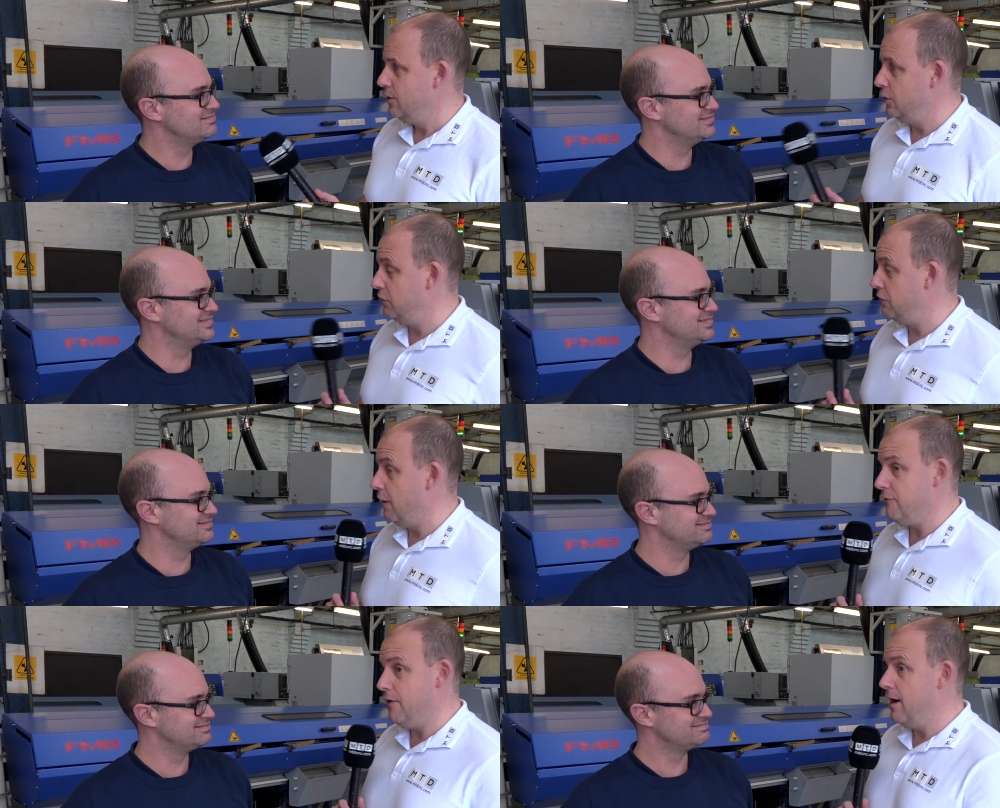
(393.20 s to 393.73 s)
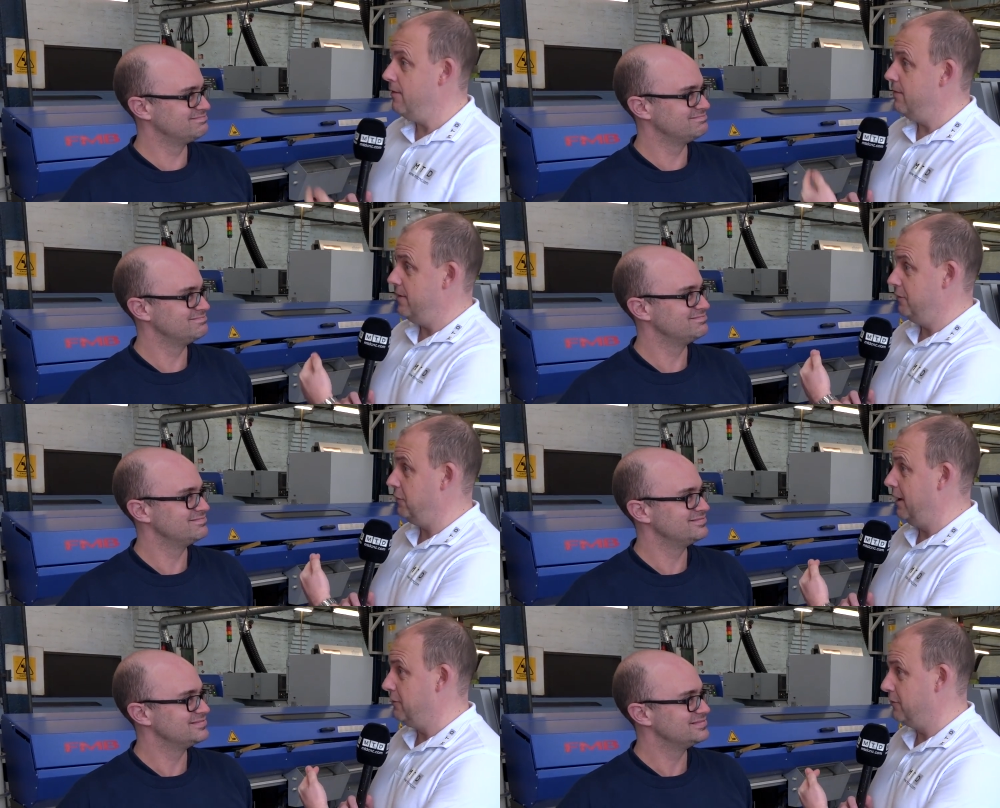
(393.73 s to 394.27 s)
Speaker 1: Good stuff. Uh,
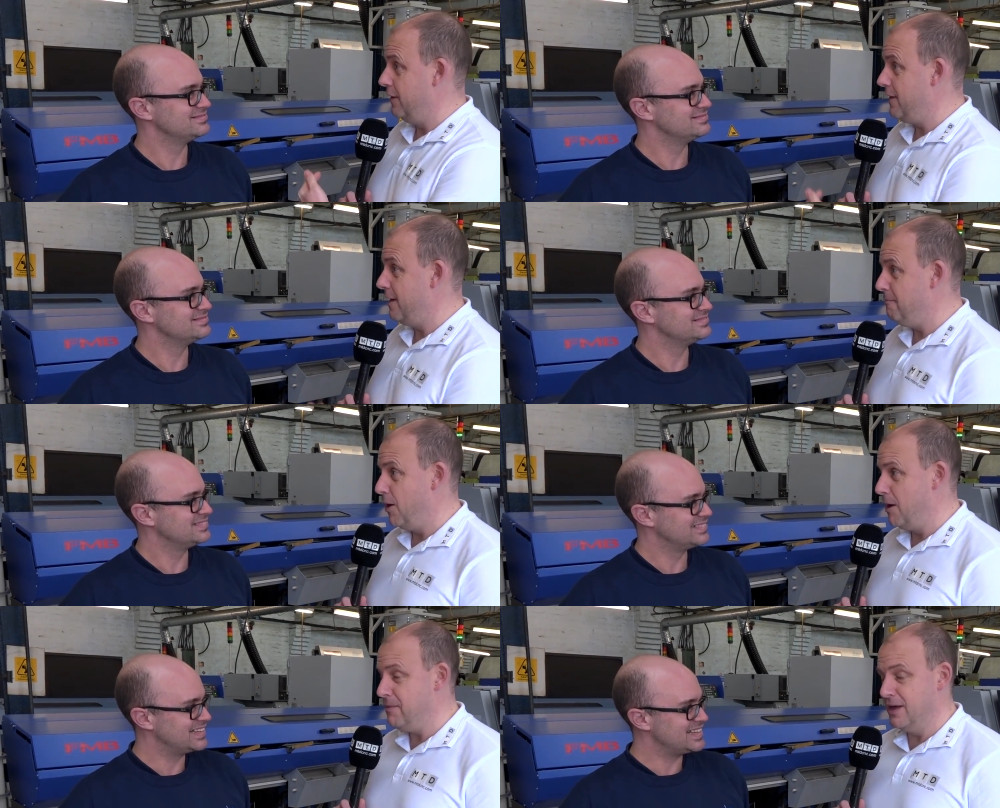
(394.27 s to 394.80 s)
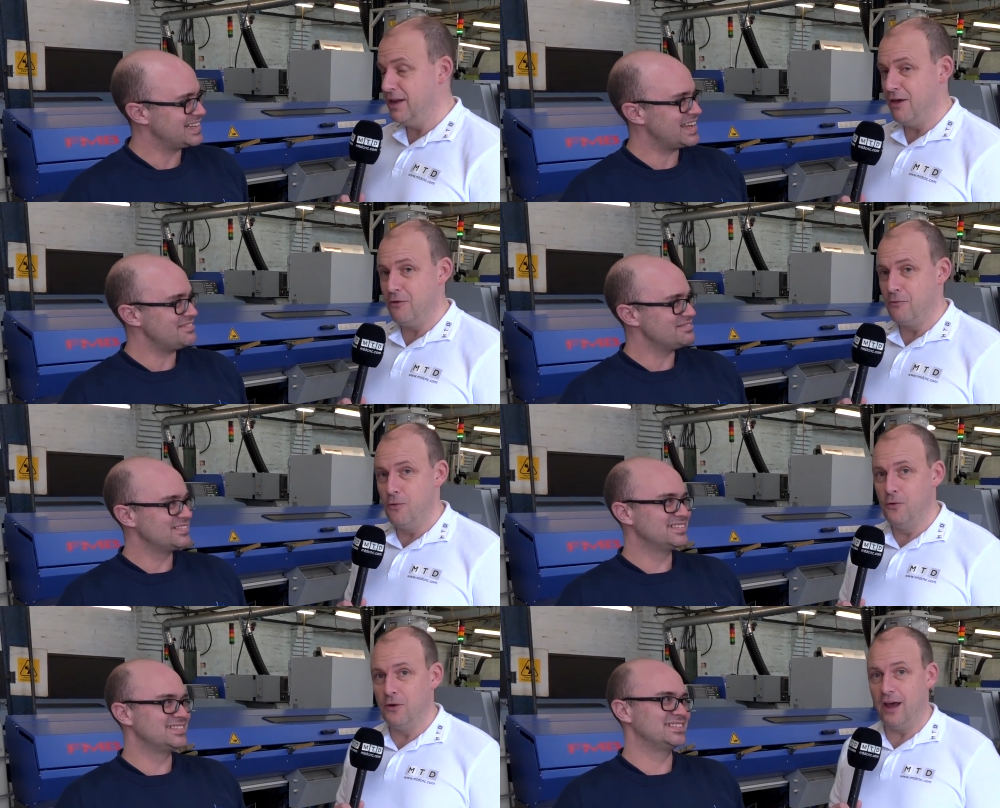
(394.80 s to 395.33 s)
sounds like that might be another
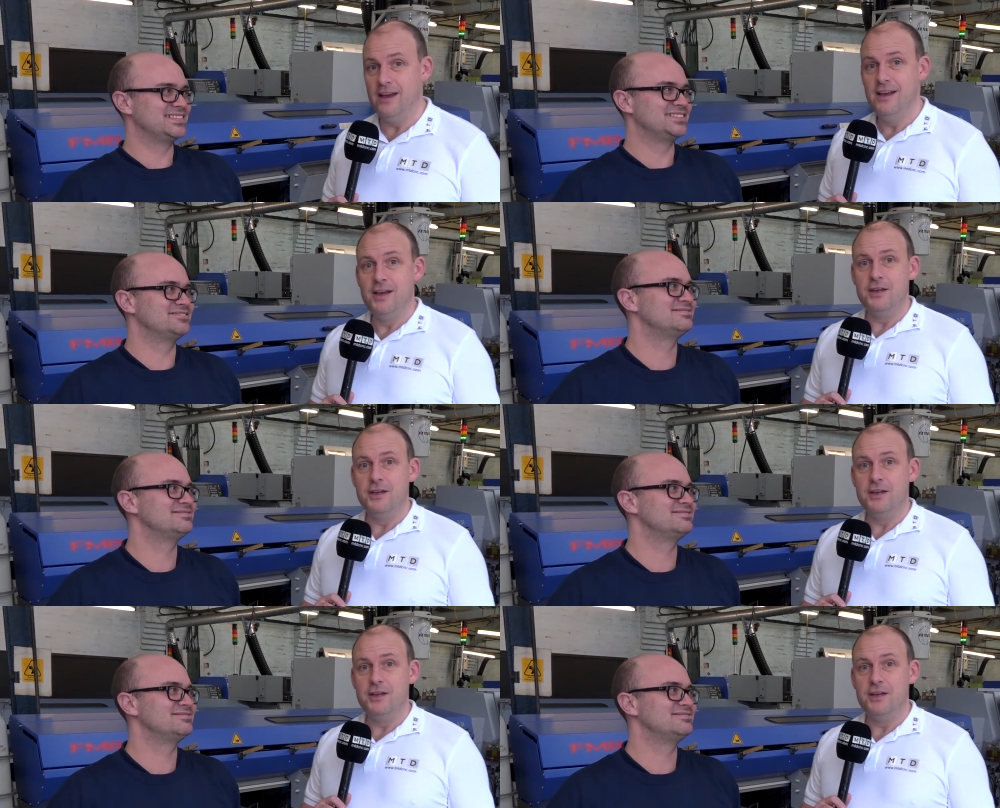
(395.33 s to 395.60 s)
yeah. order.